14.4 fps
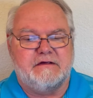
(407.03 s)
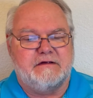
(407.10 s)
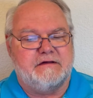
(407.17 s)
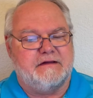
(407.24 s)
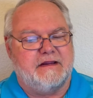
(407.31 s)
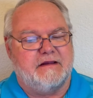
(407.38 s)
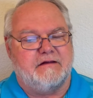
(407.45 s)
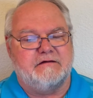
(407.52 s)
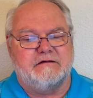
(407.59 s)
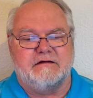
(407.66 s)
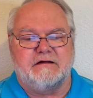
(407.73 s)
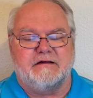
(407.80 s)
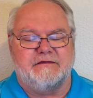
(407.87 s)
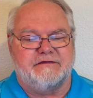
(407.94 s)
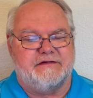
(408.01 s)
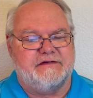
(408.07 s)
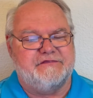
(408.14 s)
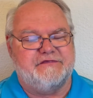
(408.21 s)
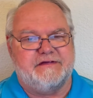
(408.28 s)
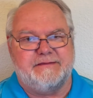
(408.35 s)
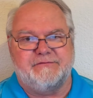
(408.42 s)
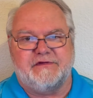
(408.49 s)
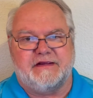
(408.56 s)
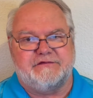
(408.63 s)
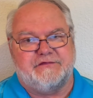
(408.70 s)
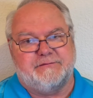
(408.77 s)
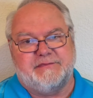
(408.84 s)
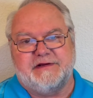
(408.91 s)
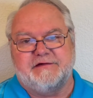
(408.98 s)
Now, this seems like
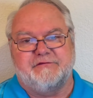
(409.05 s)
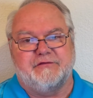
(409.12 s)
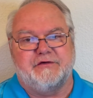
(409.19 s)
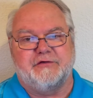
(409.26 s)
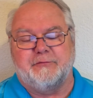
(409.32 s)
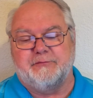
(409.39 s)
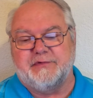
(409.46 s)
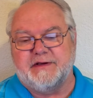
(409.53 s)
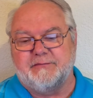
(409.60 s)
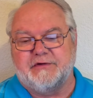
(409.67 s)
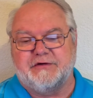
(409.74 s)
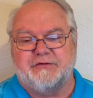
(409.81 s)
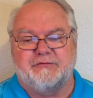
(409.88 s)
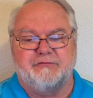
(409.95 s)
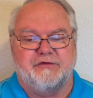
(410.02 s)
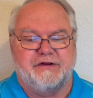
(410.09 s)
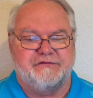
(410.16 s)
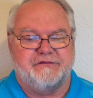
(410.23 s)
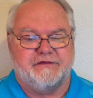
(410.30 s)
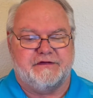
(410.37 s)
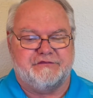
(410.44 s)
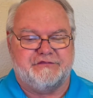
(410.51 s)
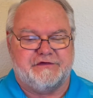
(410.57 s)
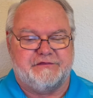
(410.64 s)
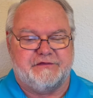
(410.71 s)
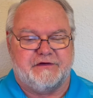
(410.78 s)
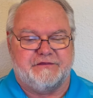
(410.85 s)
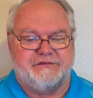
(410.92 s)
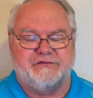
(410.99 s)
to me, for no biblical reason, that she
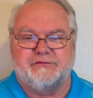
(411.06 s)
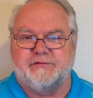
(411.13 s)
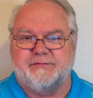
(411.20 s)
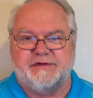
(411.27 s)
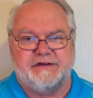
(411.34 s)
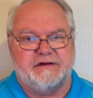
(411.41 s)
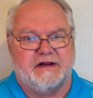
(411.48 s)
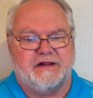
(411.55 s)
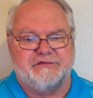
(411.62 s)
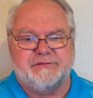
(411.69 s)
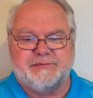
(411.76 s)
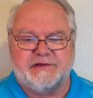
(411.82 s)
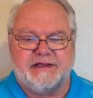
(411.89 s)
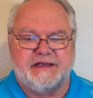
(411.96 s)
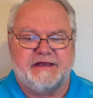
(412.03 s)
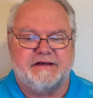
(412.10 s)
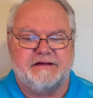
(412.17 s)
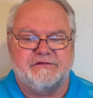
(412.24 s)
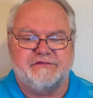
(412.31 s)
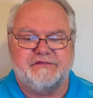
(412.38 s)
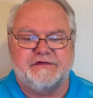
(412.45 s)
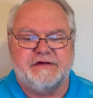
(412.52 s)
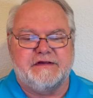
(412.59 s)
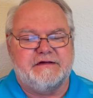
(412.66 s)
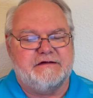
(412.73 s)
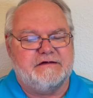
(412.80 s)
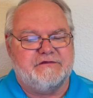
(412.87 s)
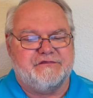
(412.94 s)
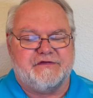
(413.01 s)
thought this would be God's plan, is
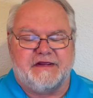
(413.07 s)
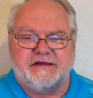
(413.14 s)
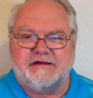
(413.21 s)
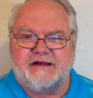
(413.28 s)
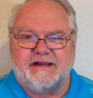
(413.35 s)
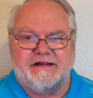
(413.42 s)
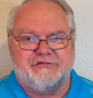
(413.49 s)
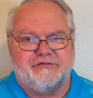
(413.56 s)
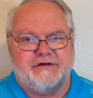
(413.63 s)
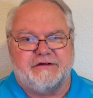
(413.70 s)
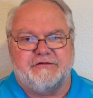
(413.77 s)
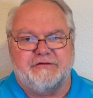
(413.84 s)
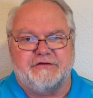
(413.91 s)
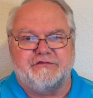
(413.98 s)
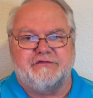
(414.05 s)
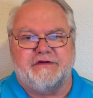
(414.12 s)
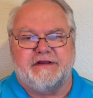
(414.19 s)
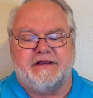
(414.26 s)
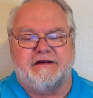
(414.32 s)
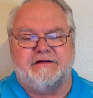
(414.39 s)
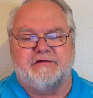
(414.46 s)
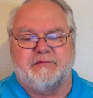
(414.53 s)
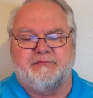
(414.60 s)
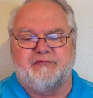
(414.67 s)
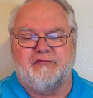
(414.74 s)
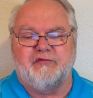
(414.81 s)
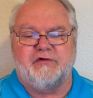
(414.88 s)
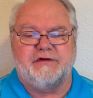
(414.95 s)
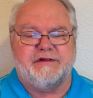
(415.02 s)
psychiatry and Christianity are
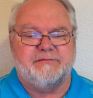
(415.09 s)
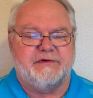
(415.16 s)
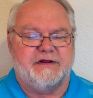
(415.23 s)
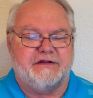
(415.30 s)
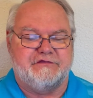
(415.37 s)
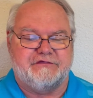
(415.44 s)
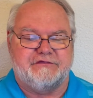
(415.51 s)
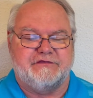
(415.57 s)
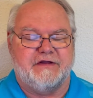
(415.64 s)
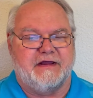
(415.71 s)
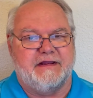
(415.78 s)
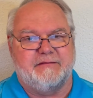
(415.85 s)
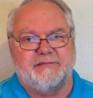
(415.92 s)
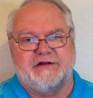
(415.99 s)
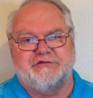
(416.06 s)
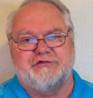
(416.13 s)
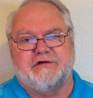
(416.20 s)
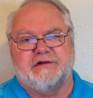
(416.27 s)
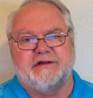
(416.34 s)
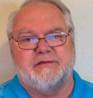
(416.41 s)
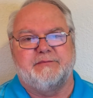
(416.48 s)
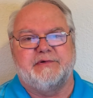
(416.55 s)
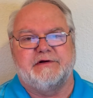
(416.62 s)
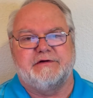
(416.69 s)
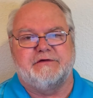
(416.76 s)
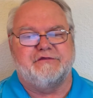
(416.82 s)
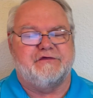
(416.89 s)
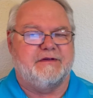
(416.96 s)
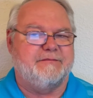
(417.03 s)
pretty much diametrically
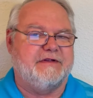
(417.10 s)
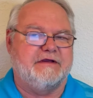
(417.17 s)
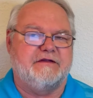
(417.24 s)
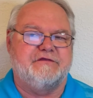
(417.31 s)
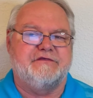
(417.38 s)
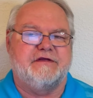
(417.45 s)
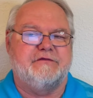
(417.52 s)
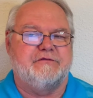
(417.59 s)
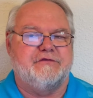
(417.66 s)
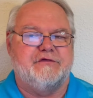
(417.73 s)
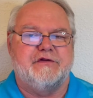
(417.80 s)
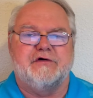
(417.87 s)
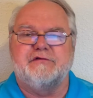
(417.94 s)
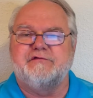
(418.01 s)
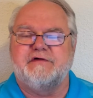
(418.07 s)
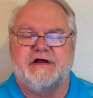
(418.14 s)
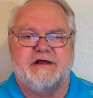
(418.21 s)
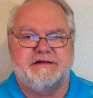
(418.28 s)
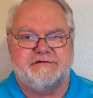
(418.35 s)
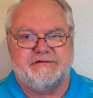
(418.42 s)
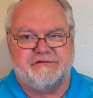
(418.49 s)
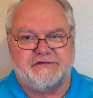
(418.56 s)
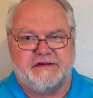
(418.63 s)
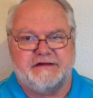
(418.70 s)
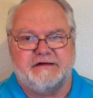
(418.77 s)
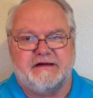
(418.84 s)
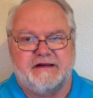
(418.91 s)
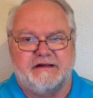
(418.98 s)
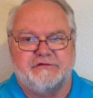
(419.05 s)
opposed. I'm not going to say there's no value in
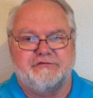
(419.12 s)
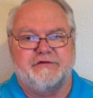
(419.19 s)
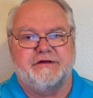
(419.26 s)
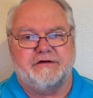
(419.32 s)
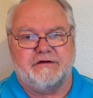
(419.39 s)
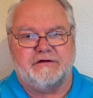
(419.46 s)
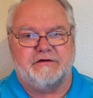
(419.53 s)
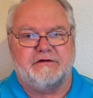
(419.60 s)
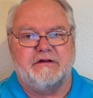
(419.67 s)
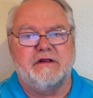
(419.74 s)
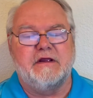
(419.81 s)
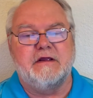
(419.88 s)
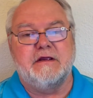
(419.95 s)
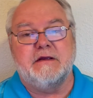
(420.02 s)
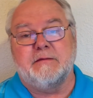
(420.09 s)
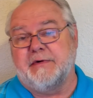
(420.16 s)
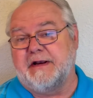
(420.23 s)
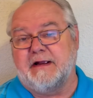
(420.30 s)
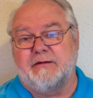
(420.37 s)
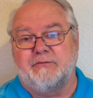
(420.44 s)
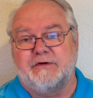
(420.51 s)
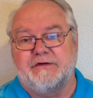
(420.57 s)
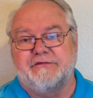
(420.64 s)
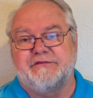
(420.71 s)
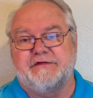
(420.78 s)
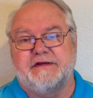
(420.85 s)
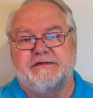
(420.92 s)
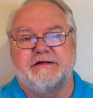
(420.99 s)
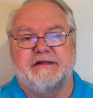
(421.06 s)
psychiatry at all, but I will say that